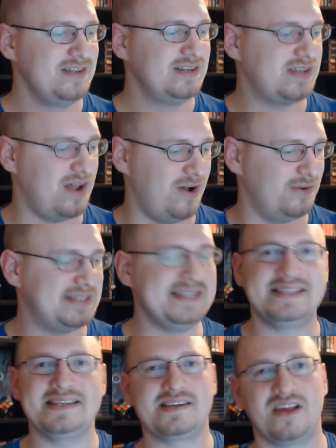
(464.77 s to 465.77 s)
So
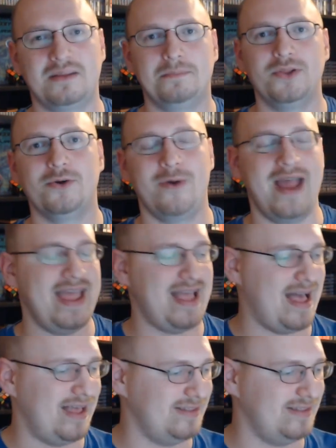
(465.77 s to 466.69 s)
since this is on a Blu-ray,